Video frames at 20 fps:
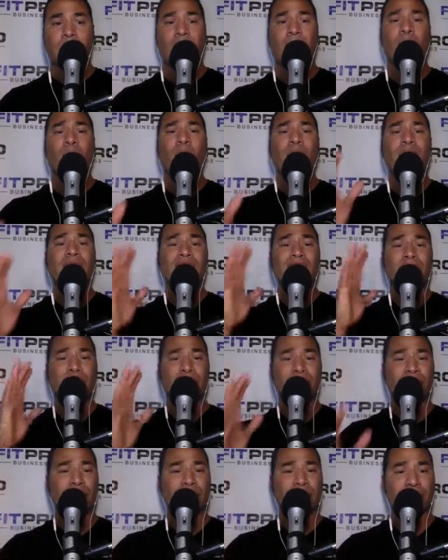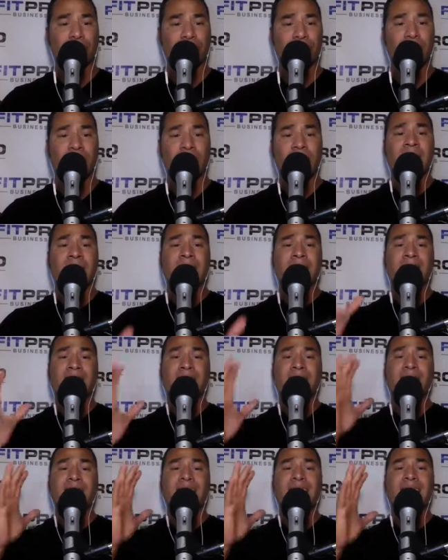I want to encourage you to
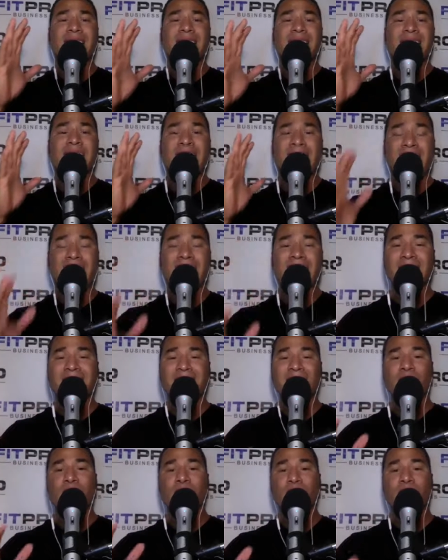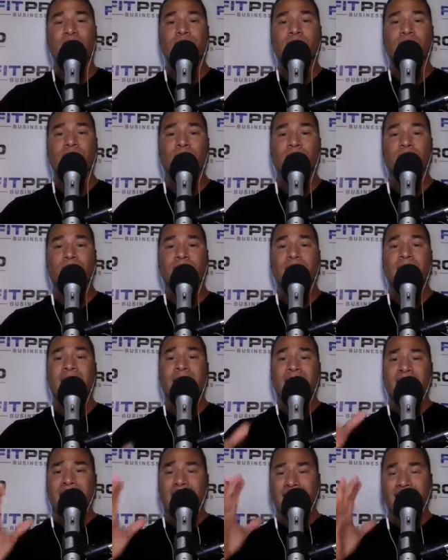start taking action towards your goals
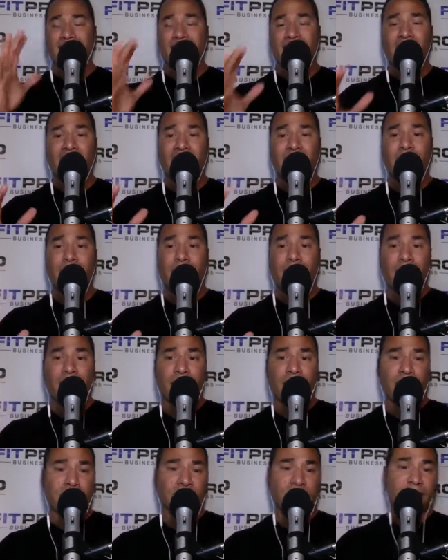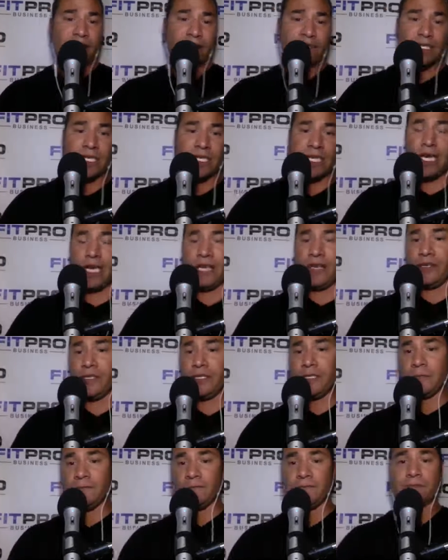and not comparing yourself to
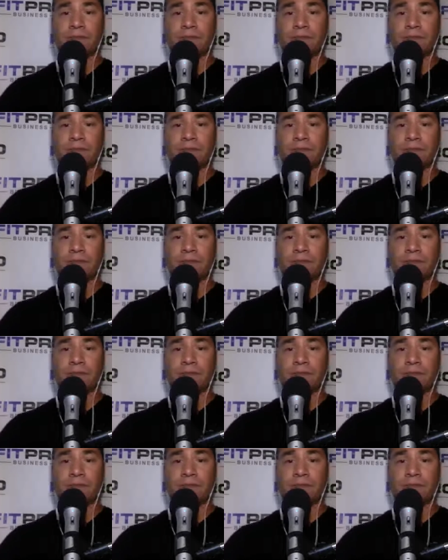others.